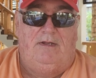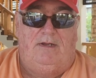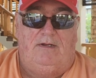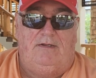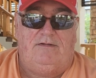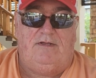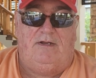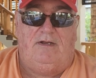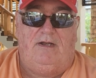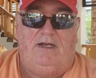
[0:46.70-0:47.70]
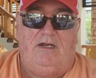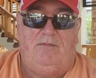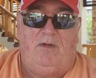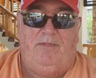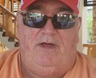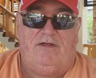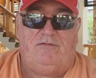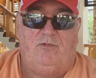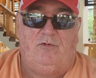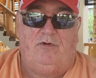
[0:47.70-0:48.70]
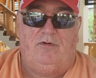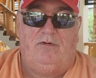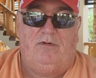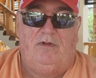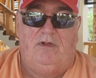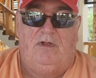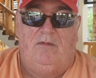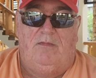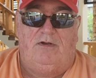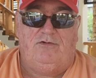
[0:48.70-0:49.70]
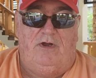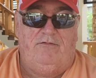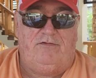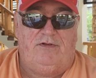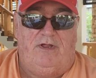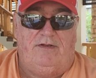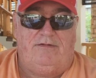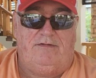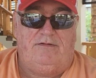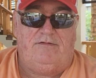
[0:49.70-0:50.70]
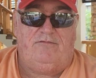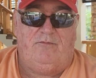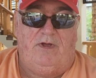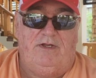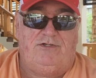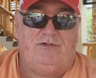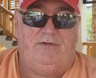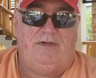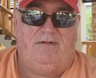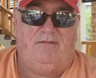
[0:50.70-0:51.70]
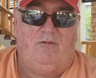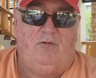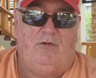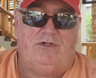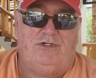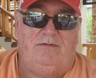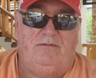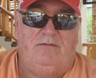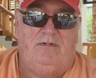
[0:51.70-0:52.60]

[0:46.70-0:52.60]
And he said that I needed my passport, my driver's license from my issuing origin,